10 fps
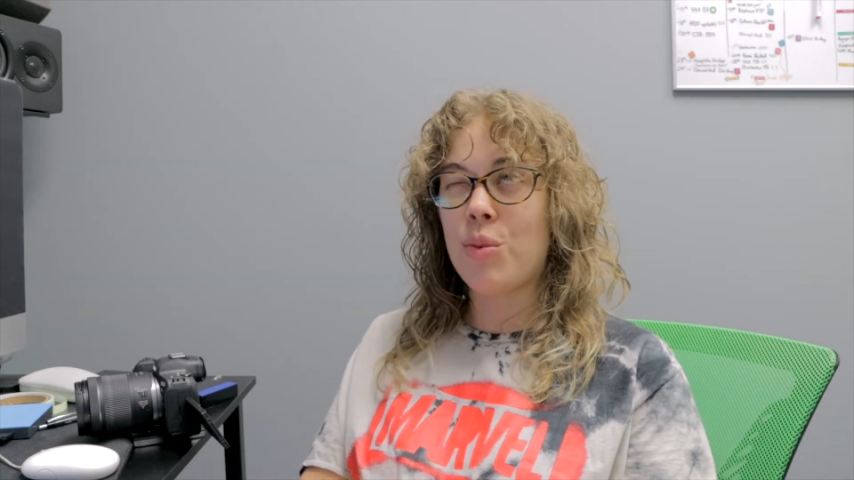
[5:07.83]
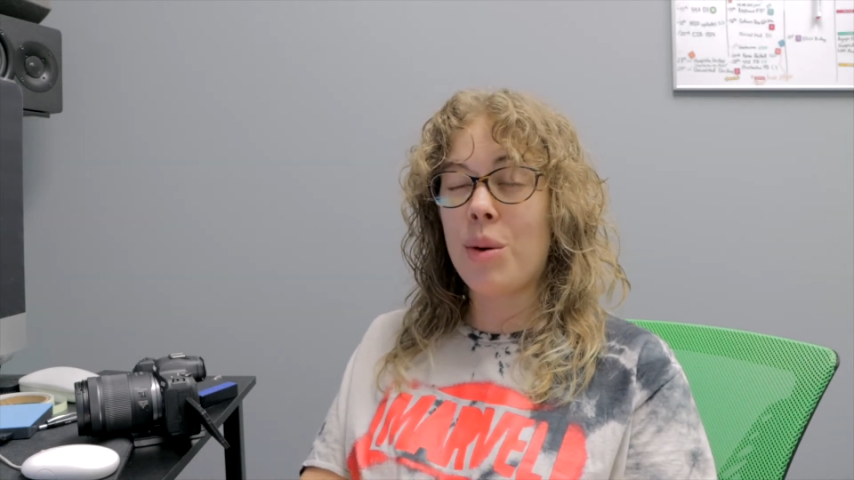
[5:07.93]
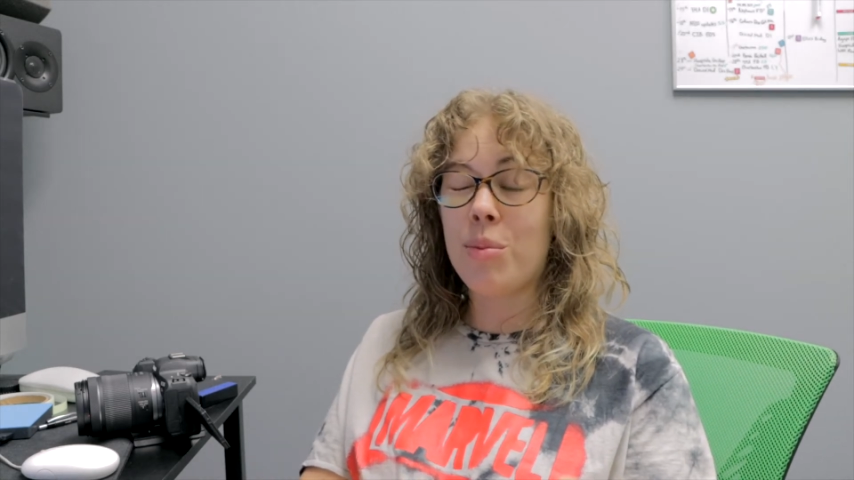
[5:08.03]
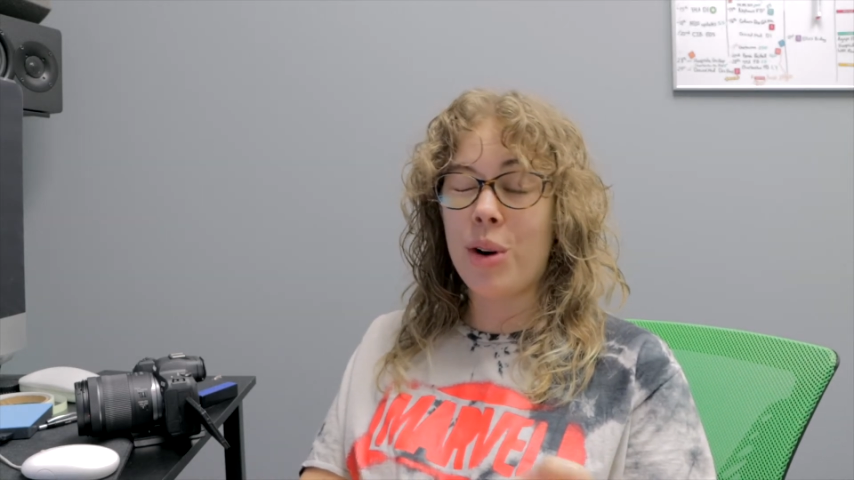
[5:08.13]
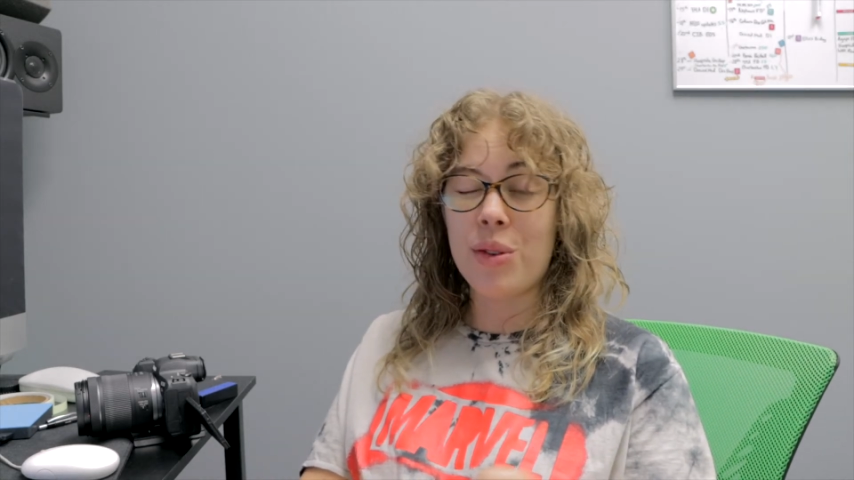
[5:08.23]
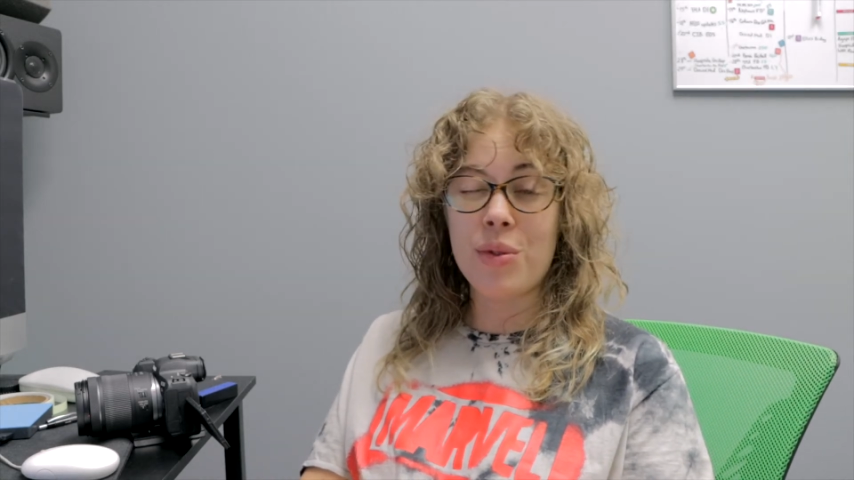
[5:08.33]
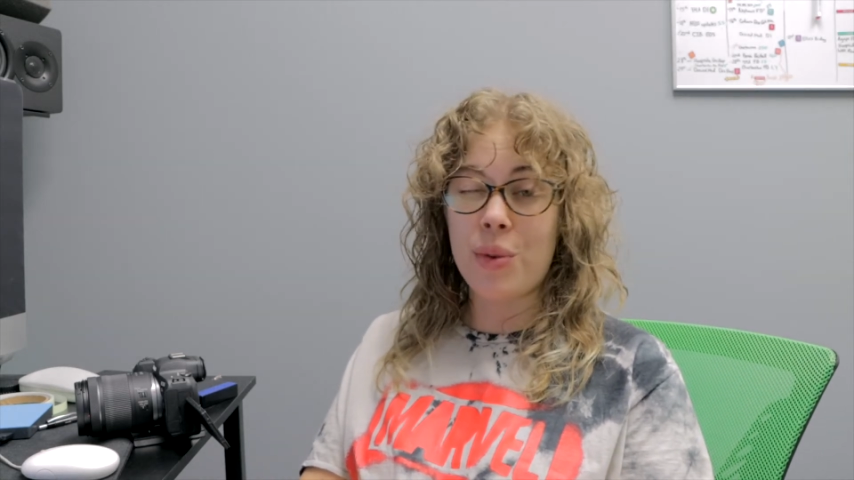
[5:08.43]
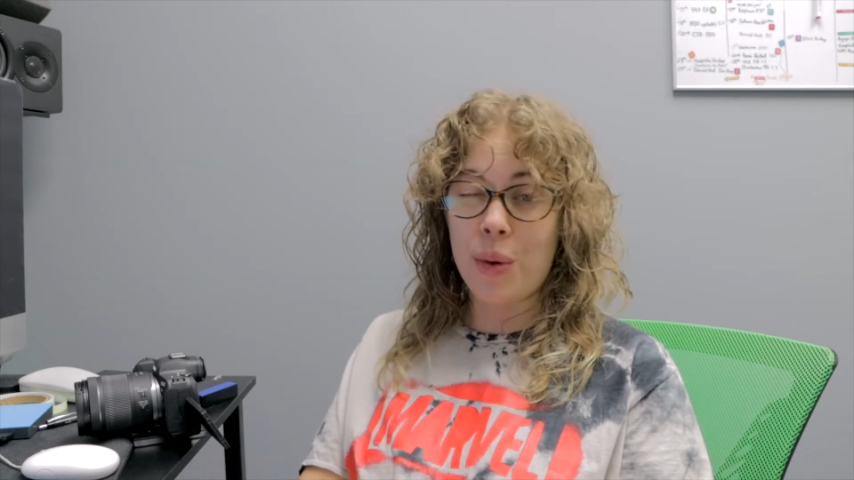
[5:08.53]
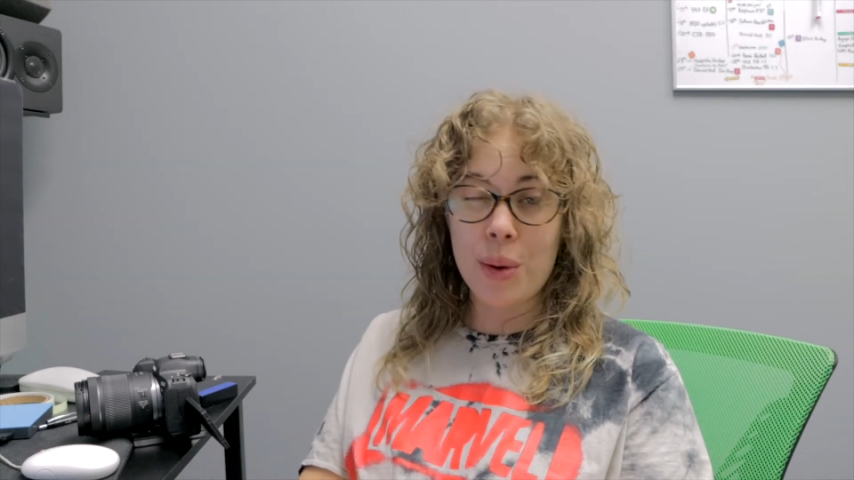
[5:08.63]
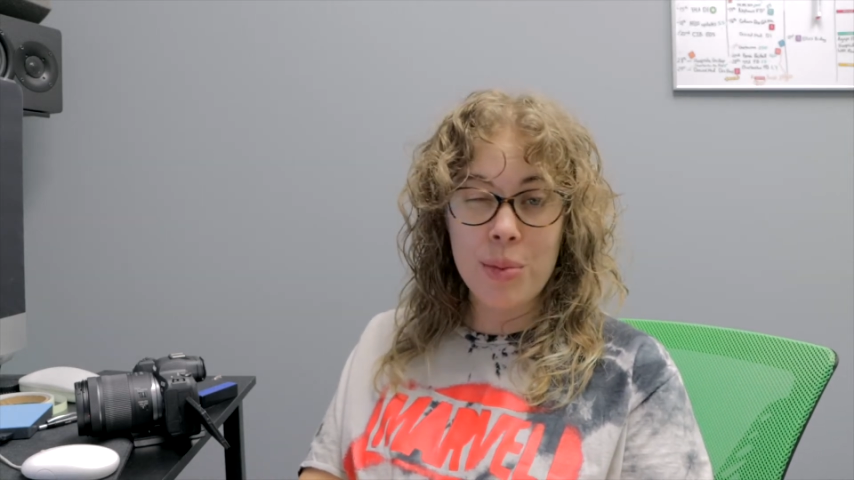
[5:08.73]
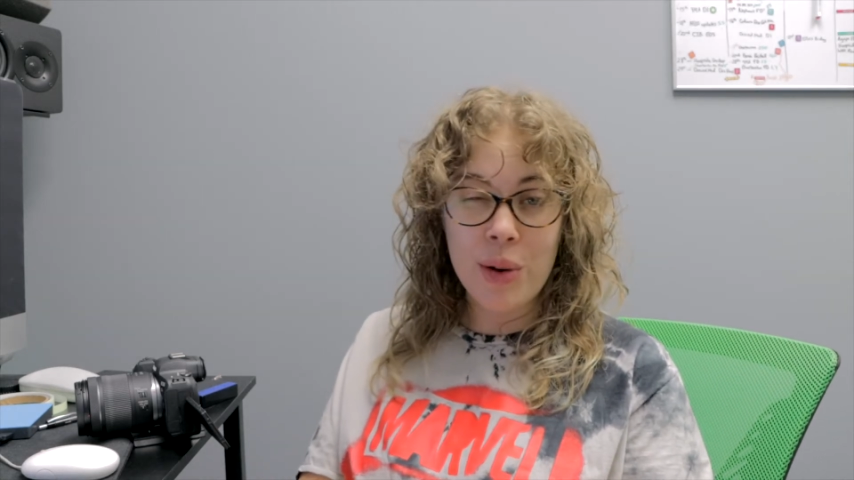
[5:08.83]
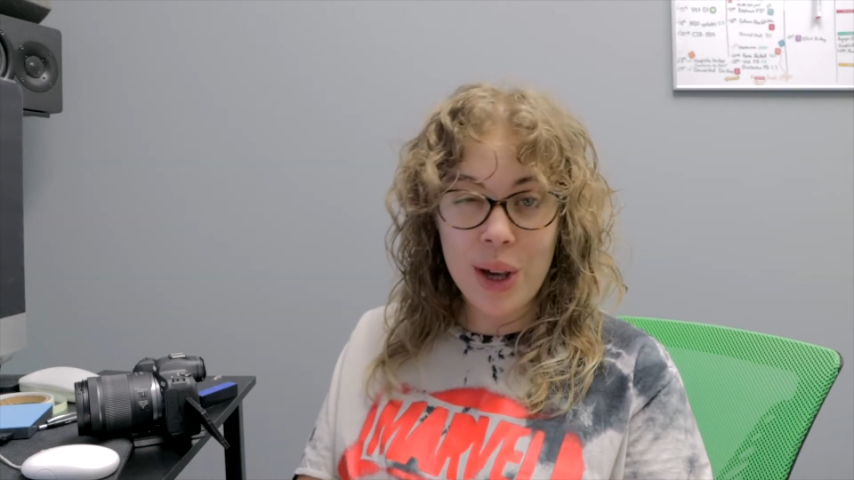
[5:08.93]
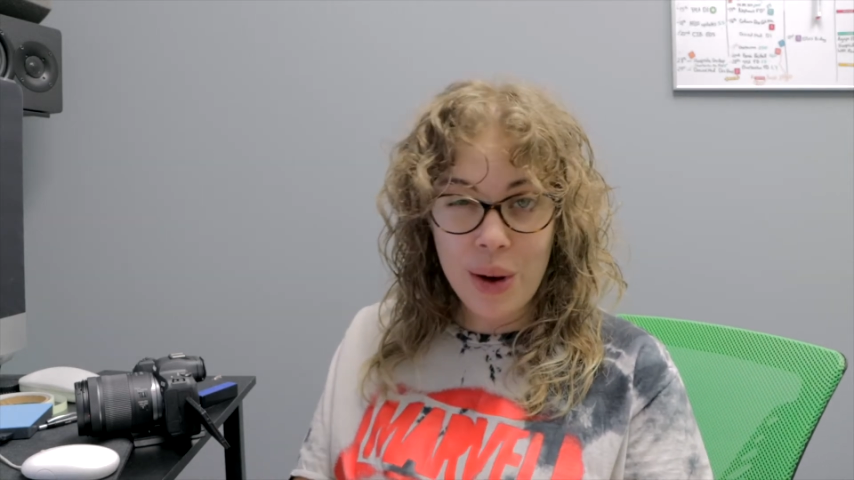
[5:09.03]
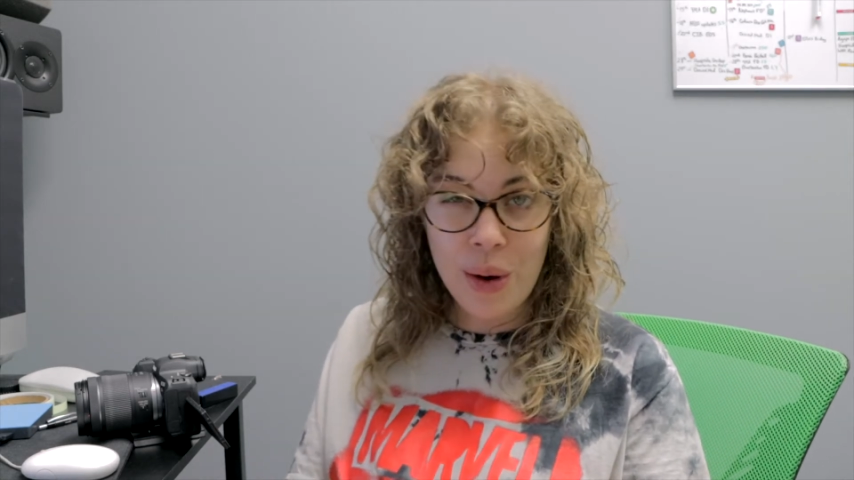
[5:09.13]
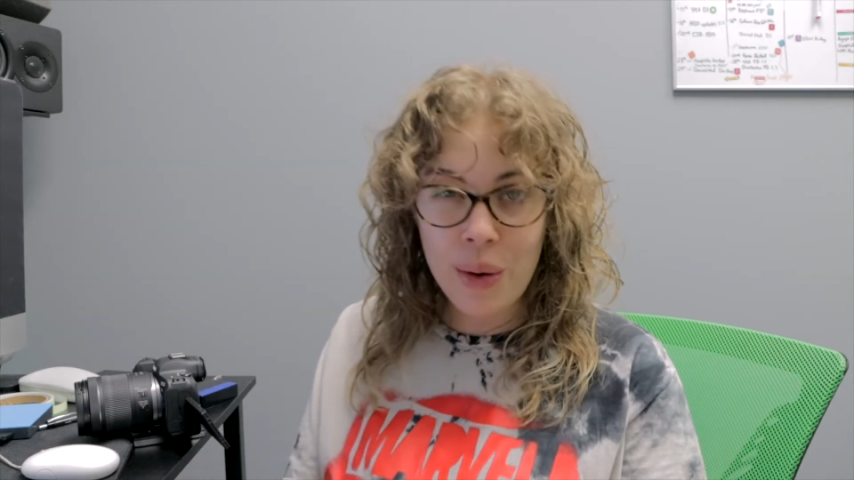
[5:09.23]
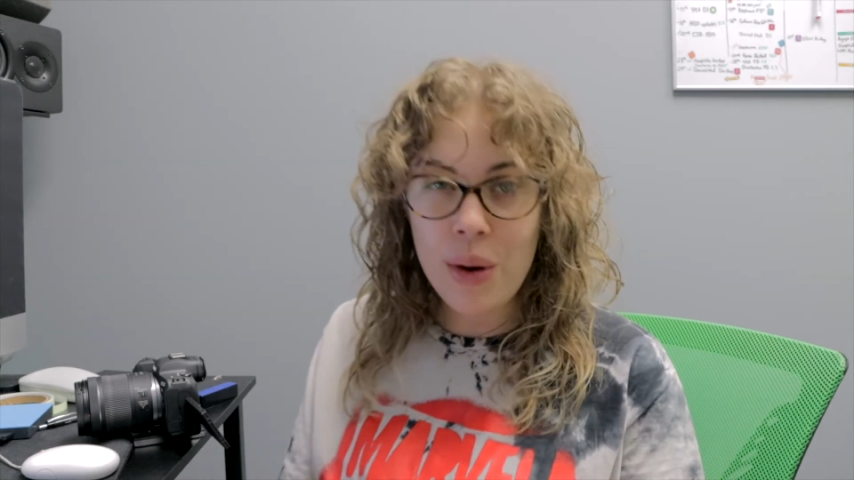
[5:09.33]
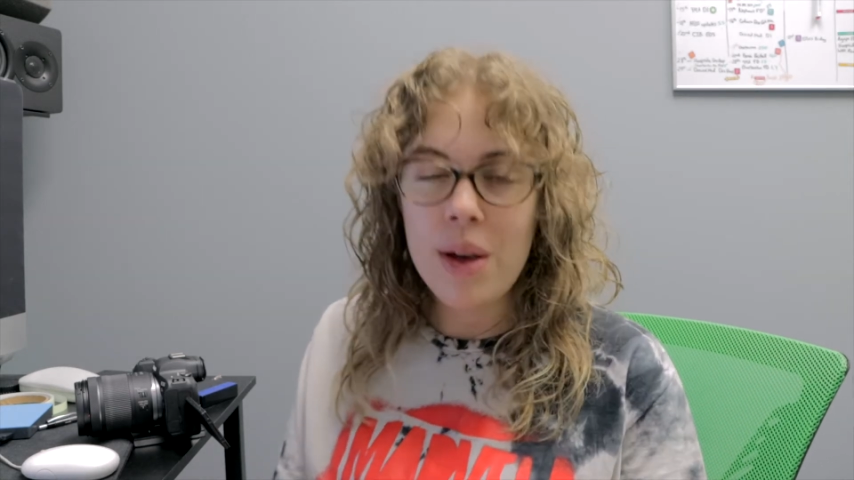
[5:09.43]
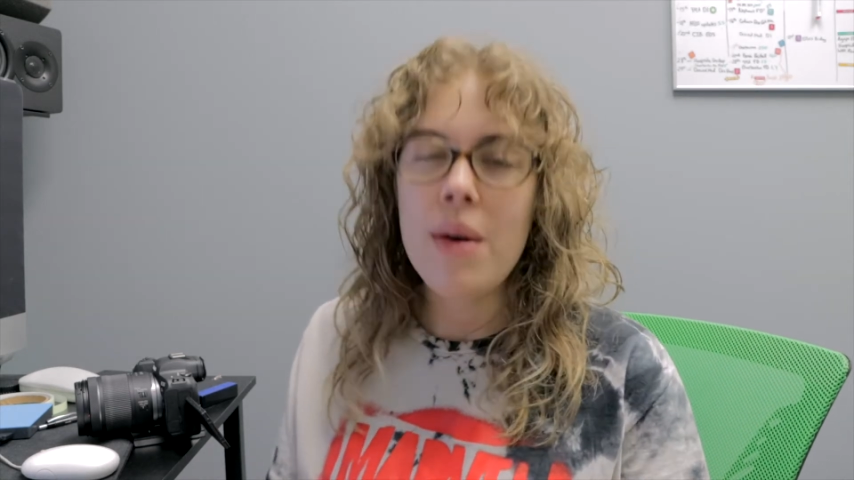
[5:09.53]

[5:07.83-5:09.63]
1.4.0,